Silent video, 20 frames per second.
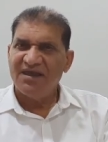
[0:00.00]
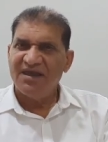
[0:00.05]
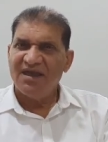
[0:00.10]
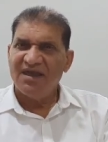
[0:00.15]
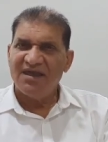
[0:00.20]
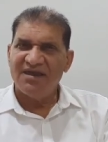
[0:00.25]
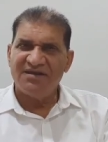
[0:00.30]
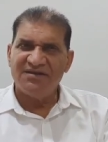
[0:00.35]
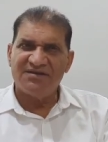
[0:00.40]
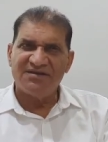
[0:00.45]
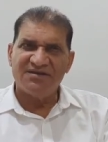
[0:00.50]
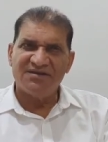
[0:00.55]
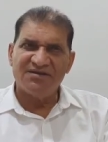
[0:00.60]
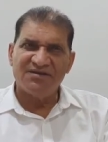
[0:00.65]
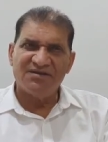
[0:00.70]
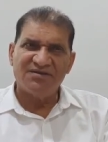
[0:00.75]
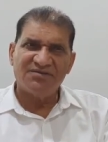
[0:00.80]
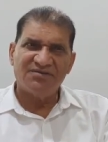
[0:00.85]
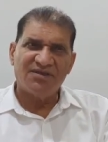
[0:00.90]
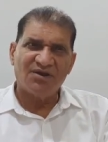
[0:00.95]
and
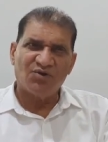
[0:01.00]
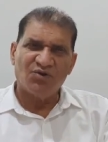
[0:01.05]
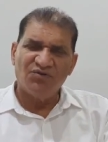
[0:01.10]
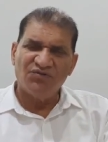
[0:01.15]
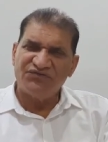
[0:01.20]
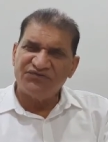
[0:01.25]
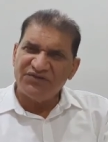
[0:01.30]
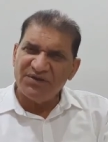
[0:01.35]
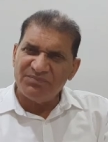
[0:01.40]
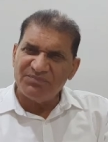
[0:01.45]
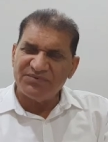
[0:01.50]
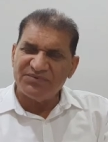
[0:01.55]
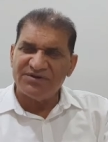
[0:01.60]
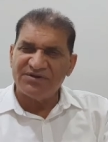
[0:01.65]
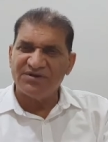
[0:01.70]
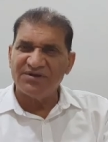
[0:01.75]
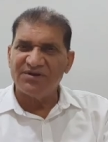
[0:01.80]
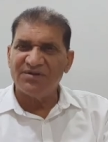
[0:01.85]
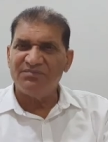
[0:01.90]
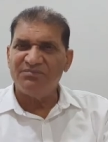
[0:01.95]
the concept
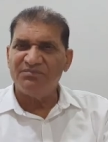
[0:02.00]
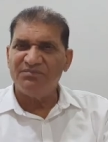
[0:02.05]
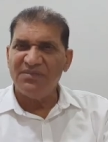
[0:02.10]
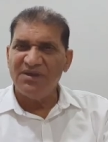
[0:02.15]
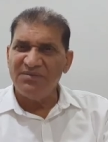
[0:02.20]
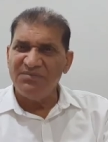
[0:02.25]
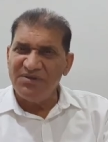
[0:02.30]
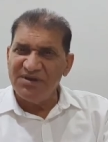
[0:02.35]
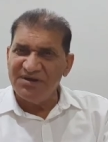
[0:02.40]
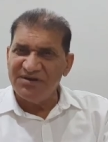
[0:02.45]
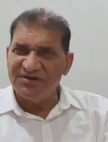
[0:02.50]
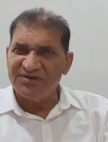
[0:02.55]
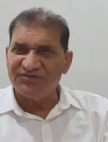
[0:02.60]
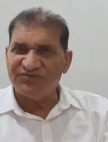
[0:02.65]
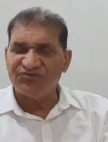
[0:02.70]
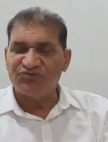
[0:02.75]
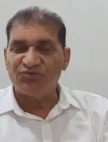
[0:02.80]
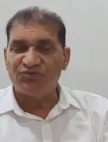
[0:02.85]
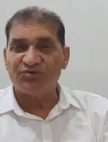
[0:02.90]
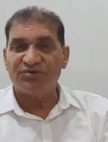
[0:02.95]
may be
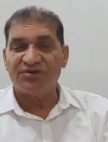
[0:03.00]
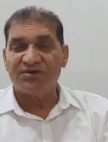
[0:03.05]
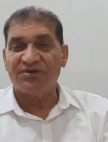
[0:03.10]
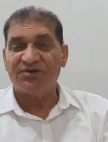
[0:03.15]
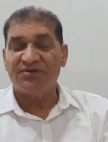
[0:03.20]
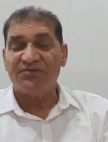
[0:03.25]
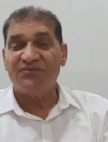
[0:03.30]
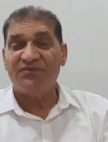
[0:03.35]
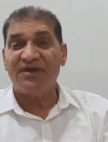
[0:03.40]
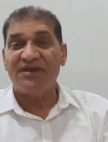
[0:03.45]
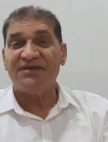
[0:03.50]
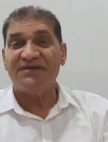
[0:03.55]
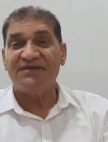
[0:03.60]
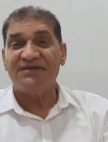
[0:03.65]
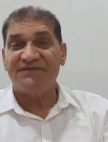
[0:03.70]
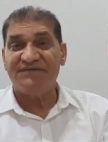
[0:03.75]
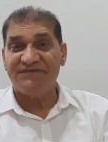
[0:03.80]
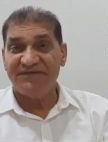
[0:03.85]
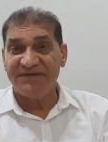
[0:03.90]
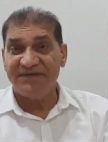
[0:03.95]
understood very
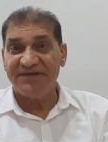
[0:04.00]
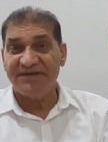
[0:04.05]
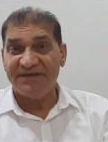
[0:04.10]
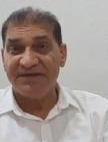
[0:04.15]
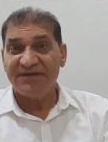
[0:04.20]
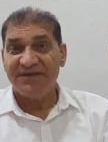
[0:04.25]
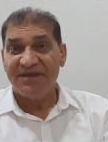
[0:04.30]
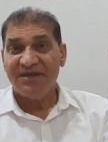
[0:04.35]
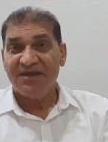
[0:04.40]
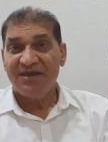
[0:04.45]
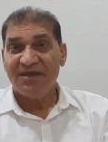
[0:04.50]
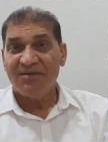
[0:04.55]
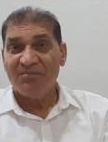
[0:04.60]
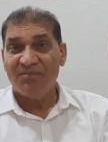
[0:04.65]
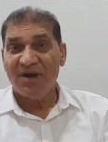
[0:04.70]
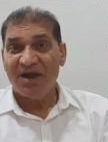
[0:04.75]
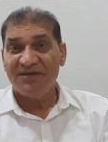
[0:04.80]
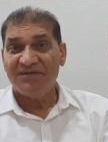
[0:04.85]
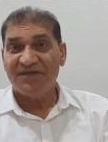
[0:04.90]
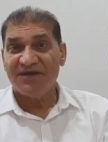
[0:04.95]
easily
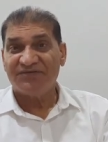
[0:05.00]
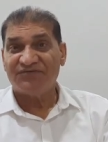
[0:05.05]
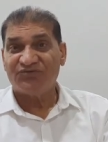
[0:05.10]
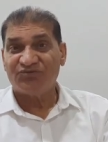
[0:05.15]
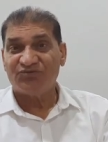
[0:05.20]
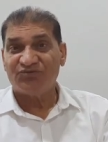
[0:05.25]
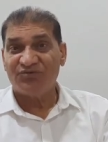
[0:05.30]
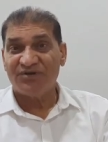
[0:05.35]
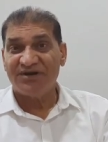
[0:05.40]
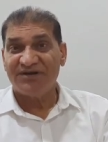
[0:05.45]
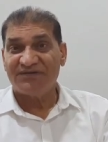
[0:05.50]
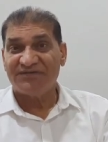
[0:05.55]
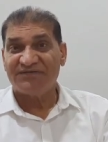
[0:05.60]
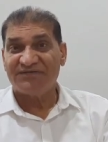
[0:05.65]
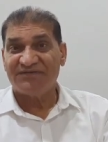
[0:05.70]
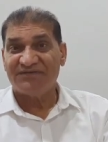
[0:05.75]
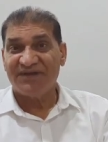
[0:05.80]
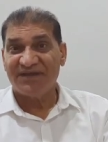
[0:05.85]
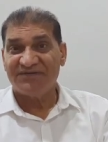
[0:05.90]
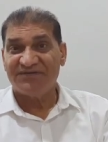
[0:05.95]
by the
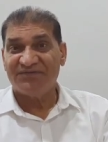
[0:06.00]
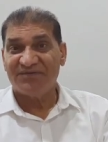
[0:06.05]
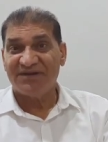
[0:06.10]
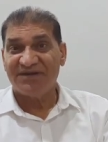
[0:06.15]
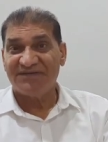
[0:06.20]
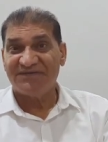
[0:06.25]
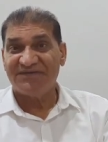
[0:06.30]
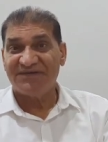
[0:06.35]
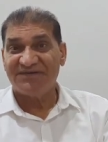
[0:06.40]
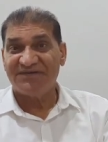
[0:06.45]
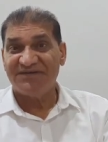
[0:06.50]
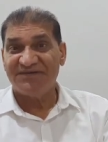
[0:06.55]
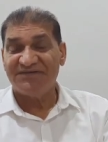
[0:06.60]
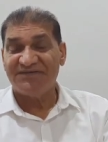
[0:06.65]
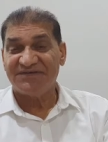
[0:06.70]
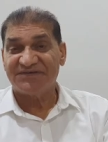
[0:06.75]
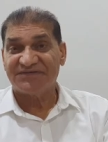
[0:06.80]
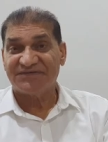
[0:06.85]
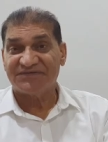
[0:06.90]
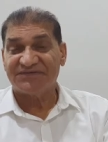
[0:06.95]
students as well as the
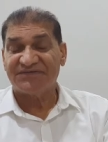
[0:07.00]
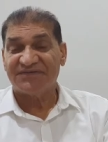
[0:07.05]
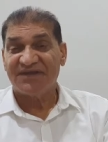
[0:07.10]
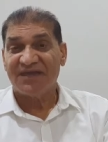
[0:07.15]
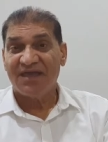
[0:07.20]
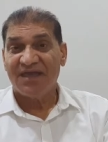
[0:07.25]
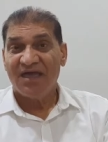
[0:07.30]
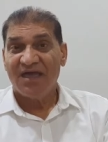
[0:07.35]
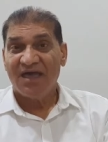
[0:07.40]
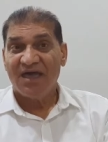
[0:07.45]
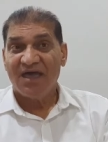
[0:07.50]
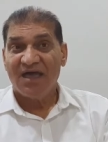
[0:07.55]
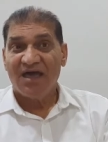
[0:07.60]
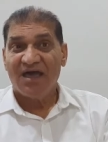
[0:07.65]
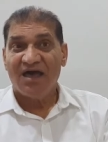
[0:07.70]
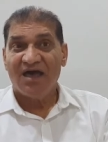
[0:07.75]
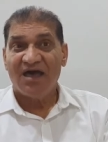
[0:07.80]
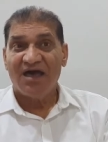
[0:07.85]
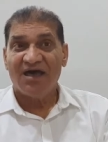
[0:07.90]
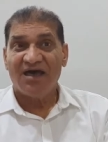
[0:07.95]
teachers.
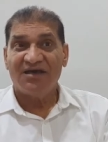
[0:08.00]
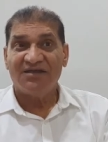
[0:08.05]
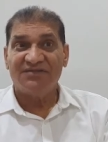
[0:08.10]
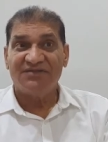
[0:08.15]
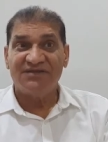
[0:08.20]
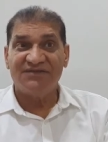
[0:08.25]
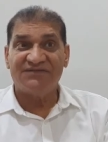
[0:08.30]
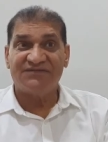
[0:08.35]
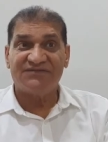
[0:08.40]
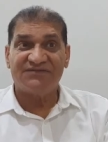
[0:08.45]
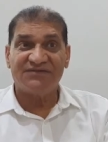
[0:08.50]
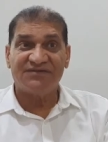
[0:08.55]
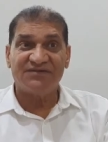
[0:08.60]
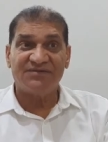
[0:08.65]
This